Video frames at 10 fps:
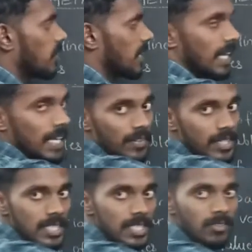linear
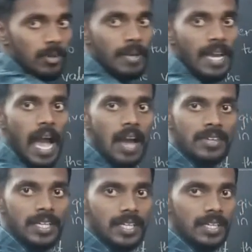equations will be
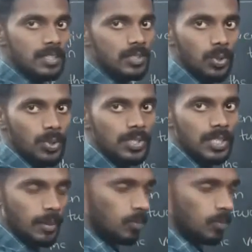having a solution.